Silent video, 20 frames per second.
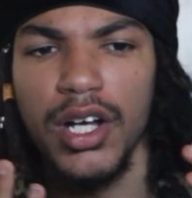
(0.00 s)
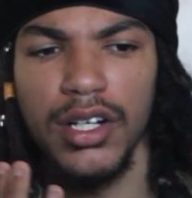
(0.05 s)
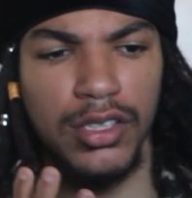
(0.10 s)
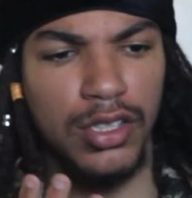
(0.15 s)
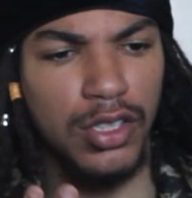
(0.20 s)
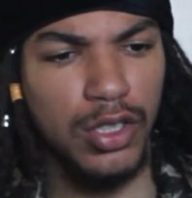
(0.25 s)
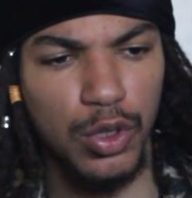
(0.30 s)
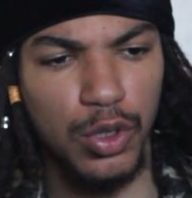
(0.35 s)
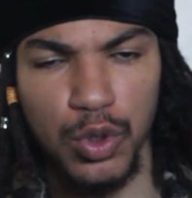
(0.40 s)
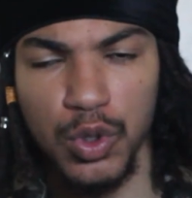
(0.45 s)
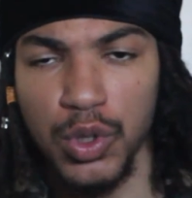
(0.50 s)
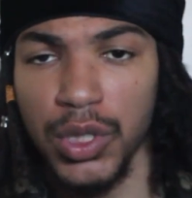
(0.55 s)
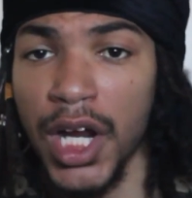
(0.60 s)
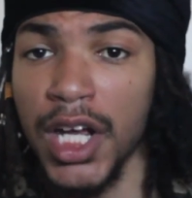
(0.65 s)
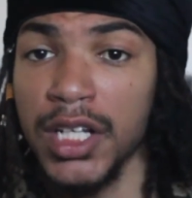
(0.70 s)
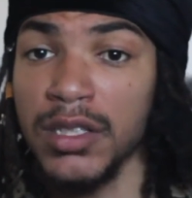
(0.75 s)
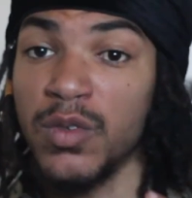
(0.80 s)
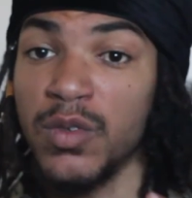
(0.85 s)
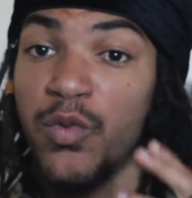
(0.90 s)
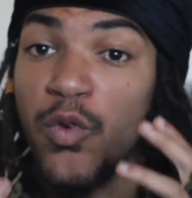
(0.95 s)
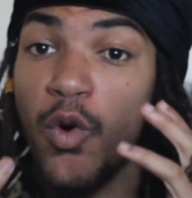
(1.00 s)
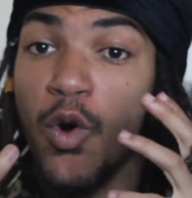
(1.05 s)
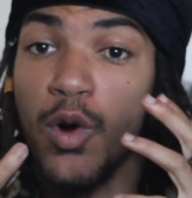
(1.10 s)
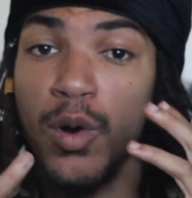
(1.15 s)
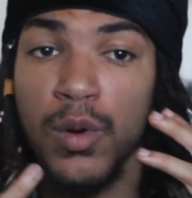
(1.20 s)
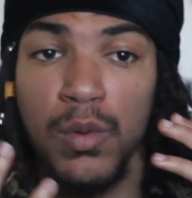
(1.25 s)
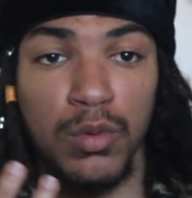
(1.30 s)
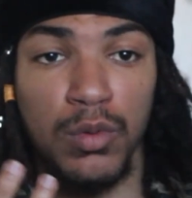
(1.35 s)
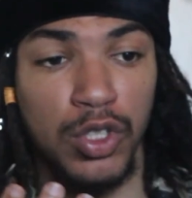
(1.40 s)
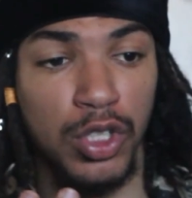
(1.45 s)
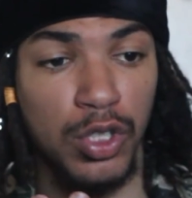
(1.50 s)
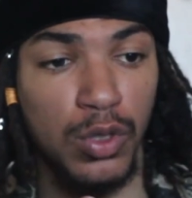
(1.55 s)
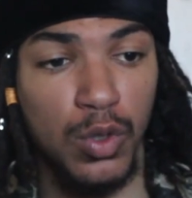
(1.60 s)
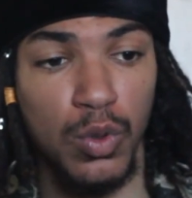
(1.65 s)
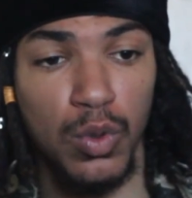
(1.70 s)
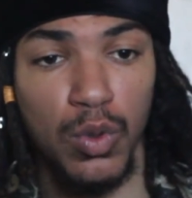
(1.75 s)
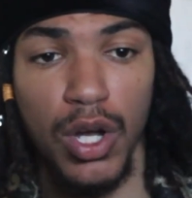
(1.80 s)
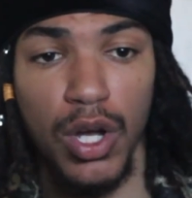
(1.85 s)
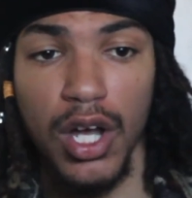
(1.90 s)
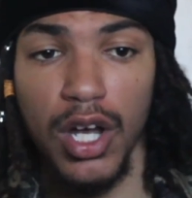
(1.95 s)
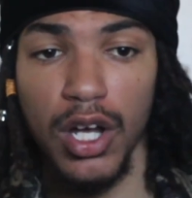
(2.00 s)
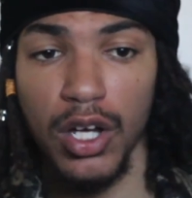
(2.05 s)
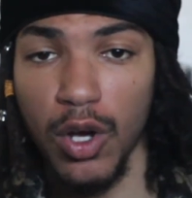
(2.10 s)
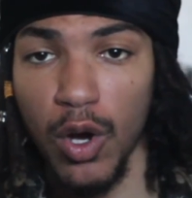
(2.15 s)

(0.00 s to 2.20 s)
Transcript: to transform, to